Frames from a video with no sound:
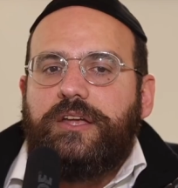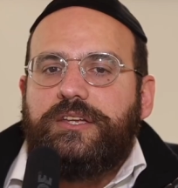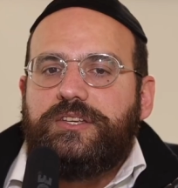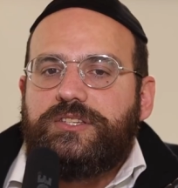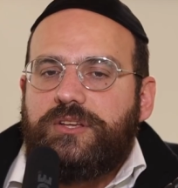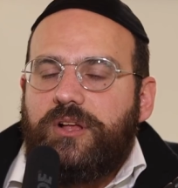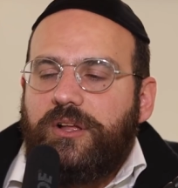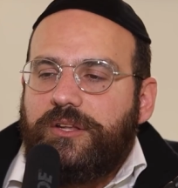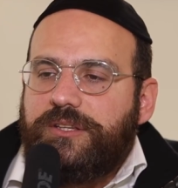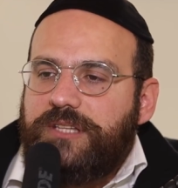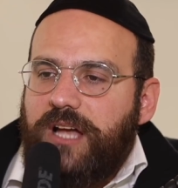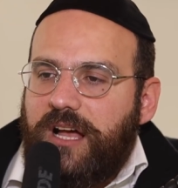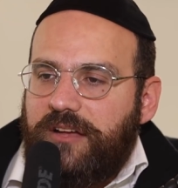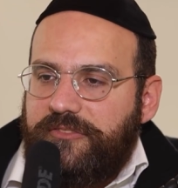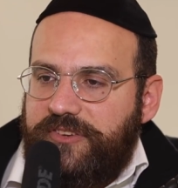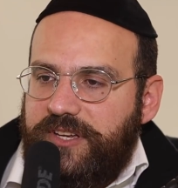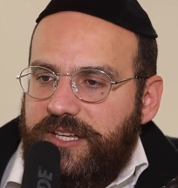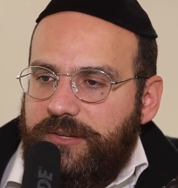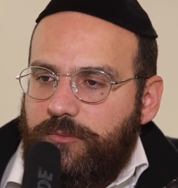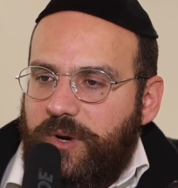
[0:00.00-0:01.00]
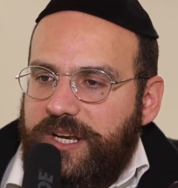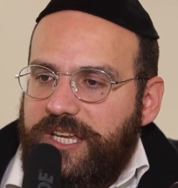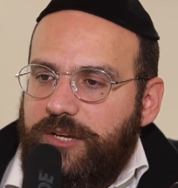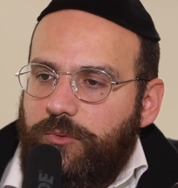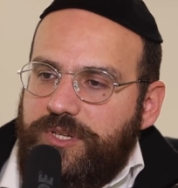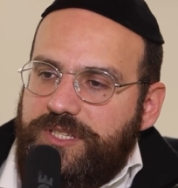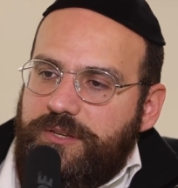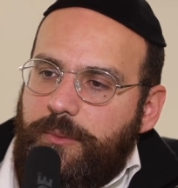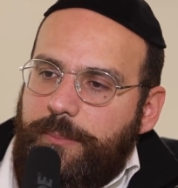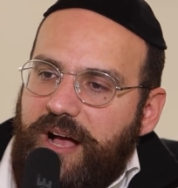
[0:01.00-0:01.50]
Yisrael David, when he
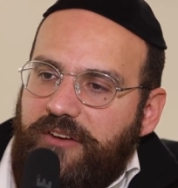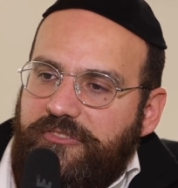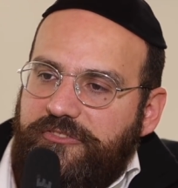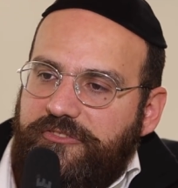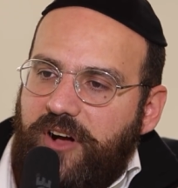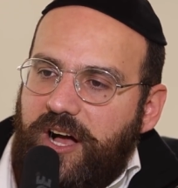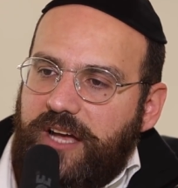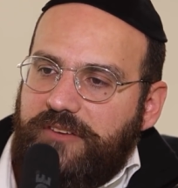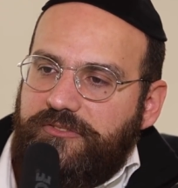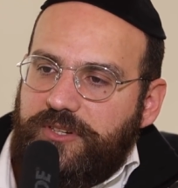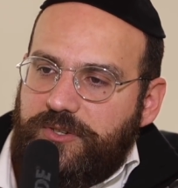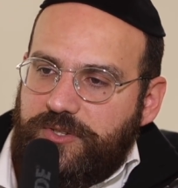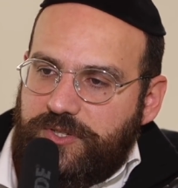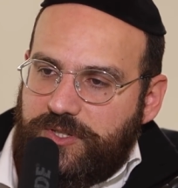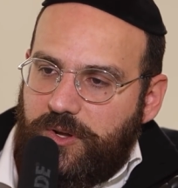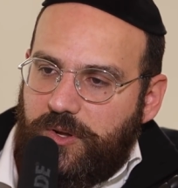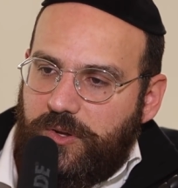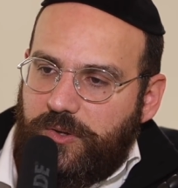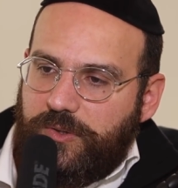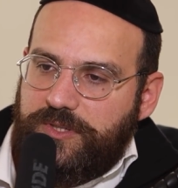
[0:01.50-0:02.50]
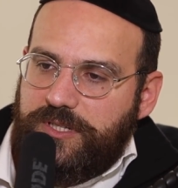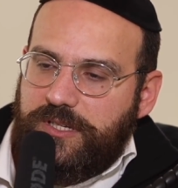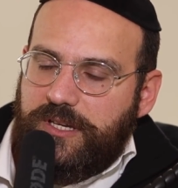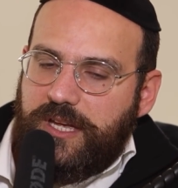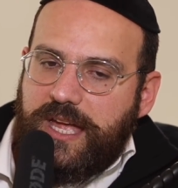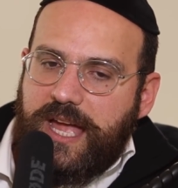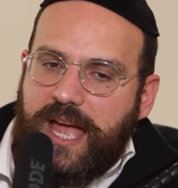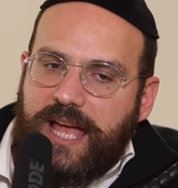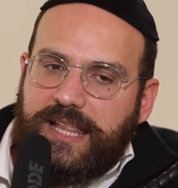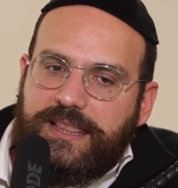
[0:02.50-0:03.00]
was about 5 years old,
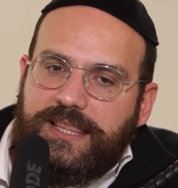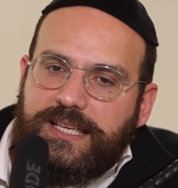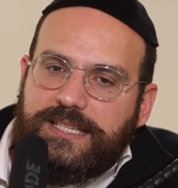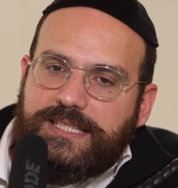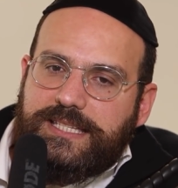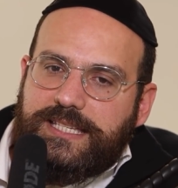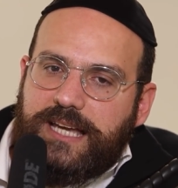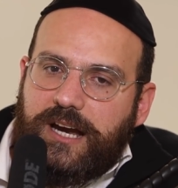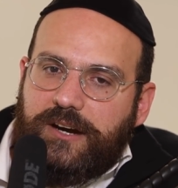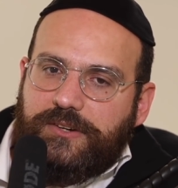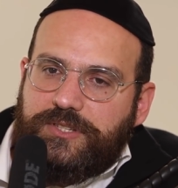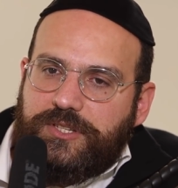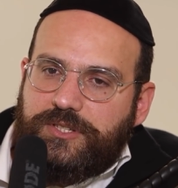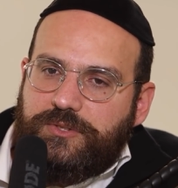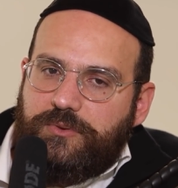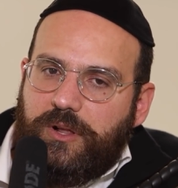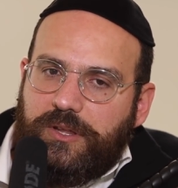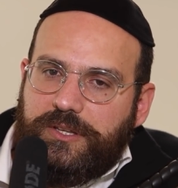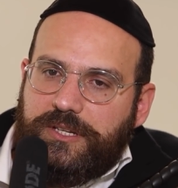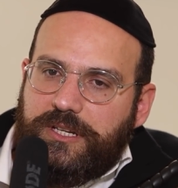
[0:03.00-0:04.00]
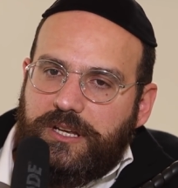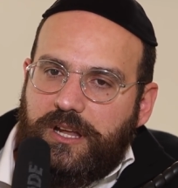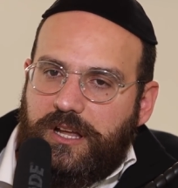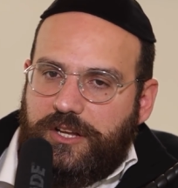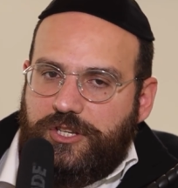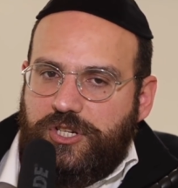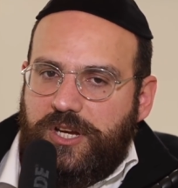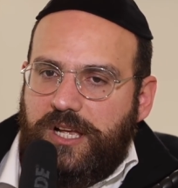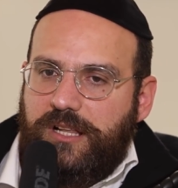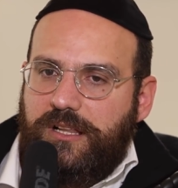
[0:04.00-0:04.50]
and this is Eretz Yisrael in a
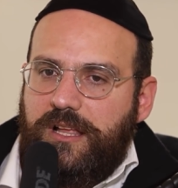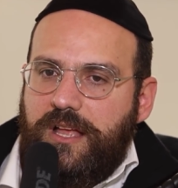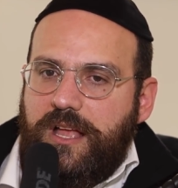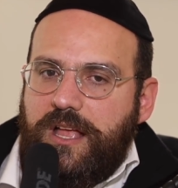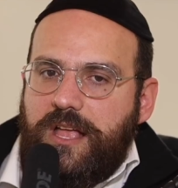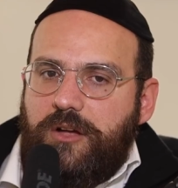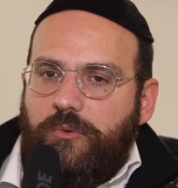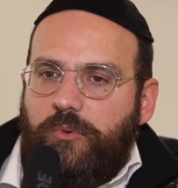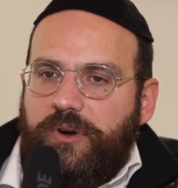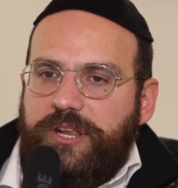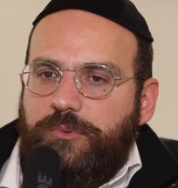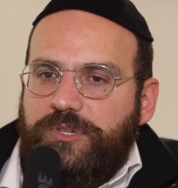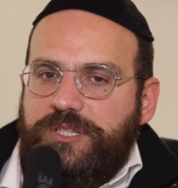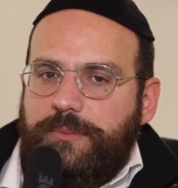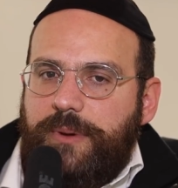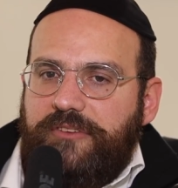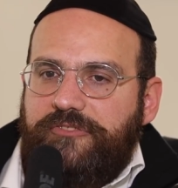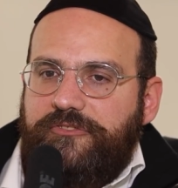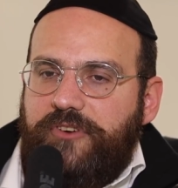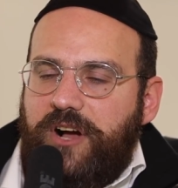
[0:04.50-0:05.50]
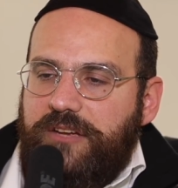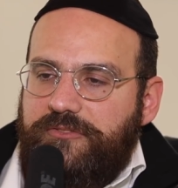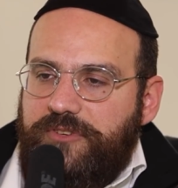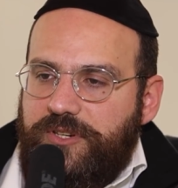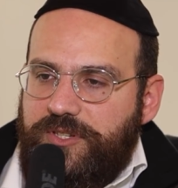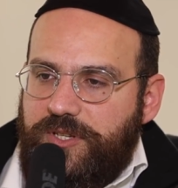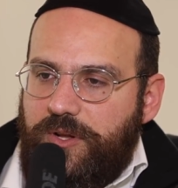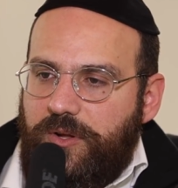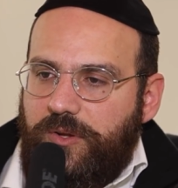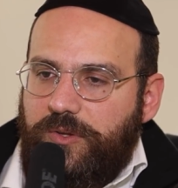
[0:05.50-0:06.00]
nutshell. When he was about 5
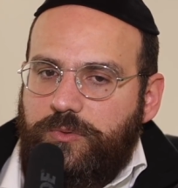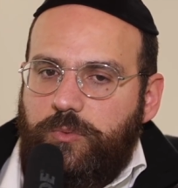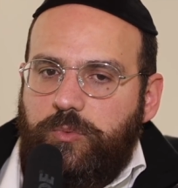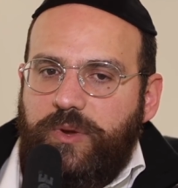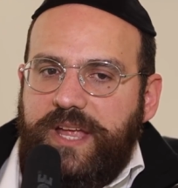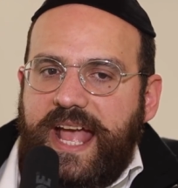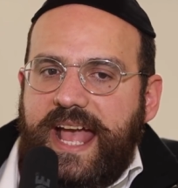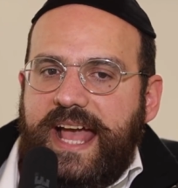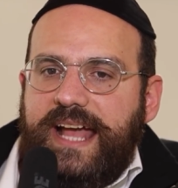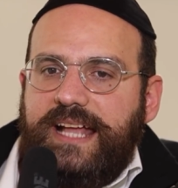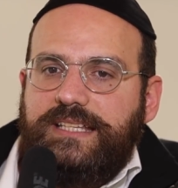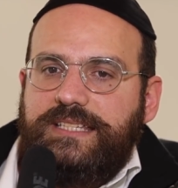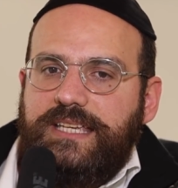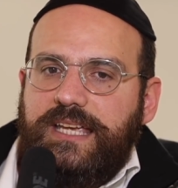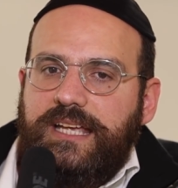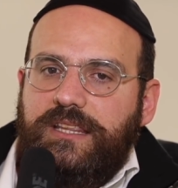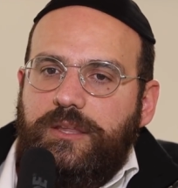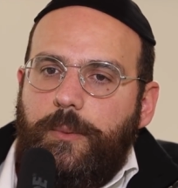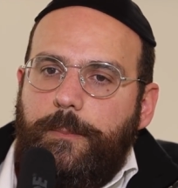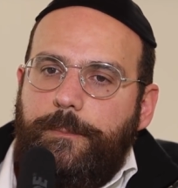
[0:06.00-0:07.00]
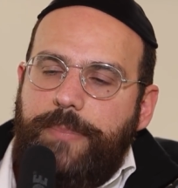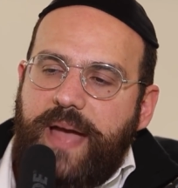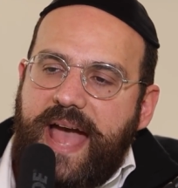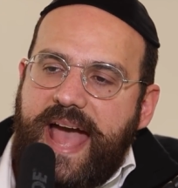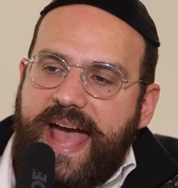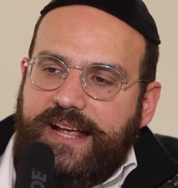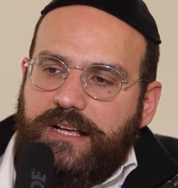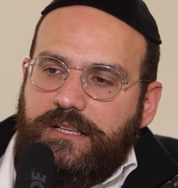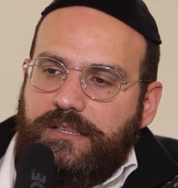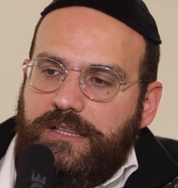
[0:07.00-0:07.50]
years old, we had in the
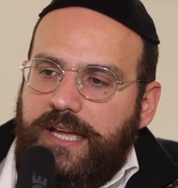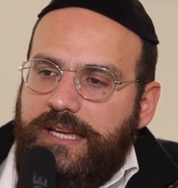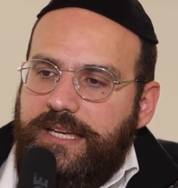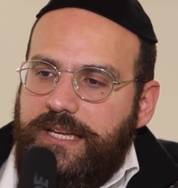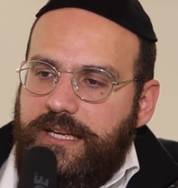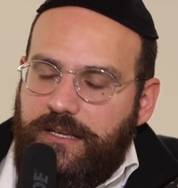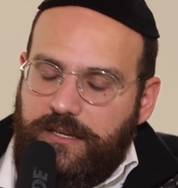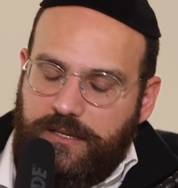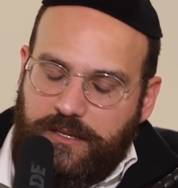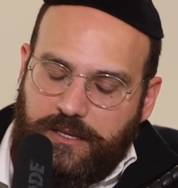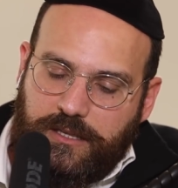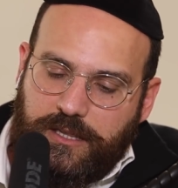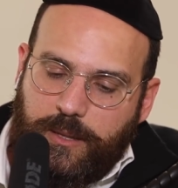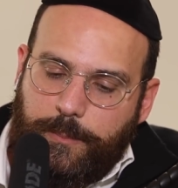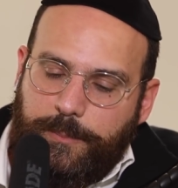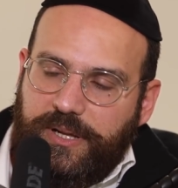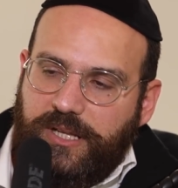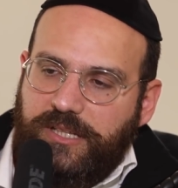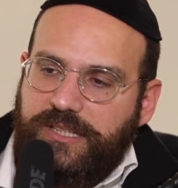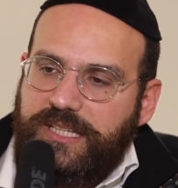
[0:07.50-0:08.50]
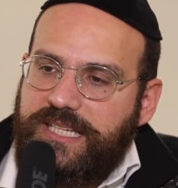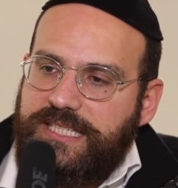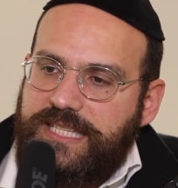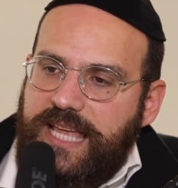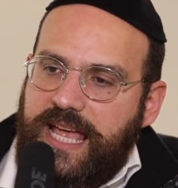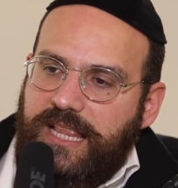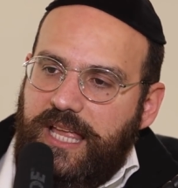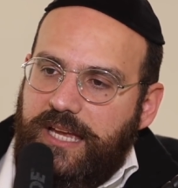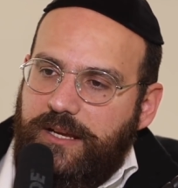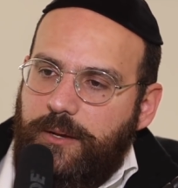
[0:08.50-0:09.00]
back, like in the buildings, they
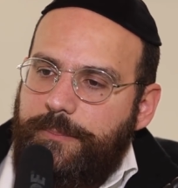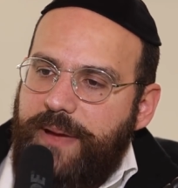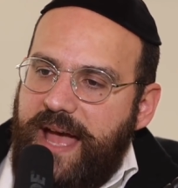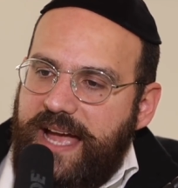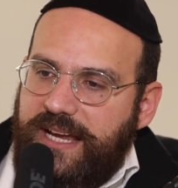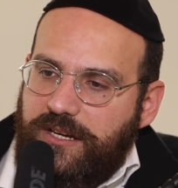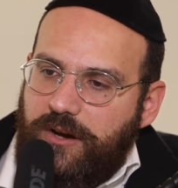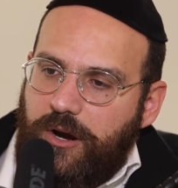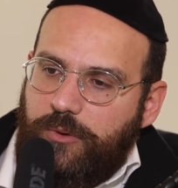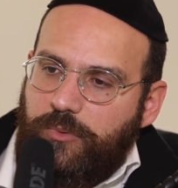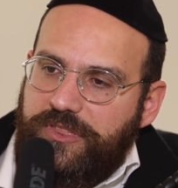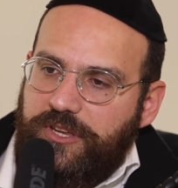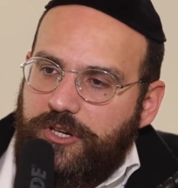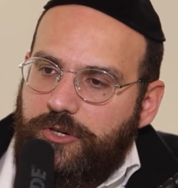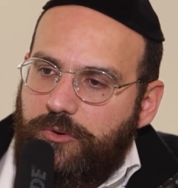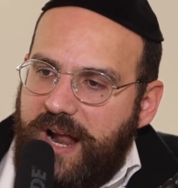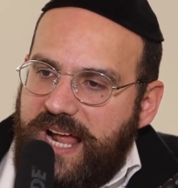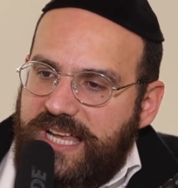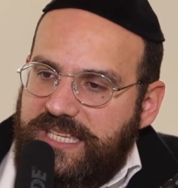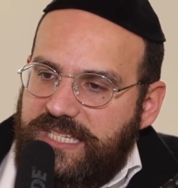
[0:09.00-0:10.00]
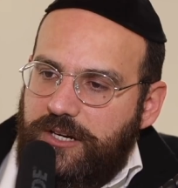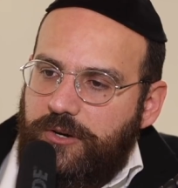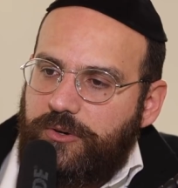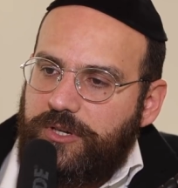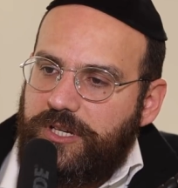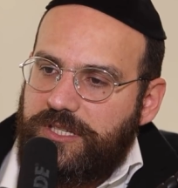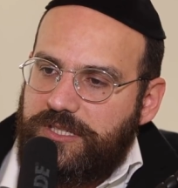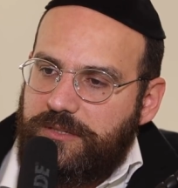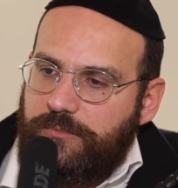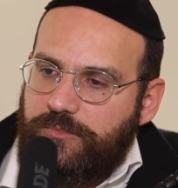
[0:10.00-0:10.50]
had like a backyard with a grass
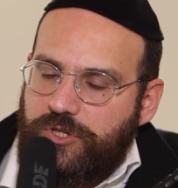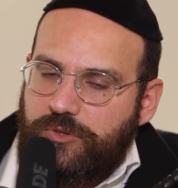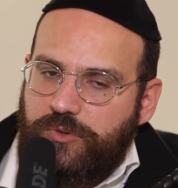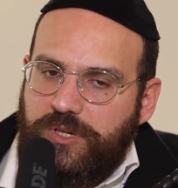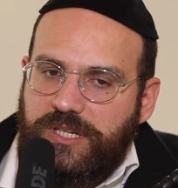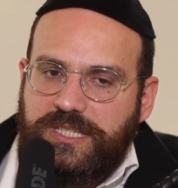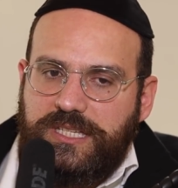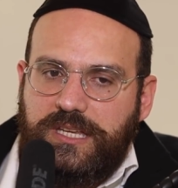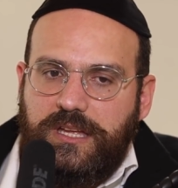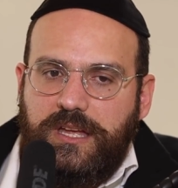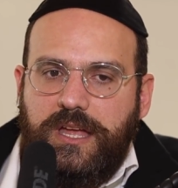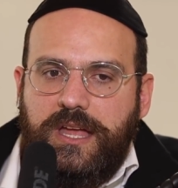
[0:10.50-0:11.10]
area and some trees.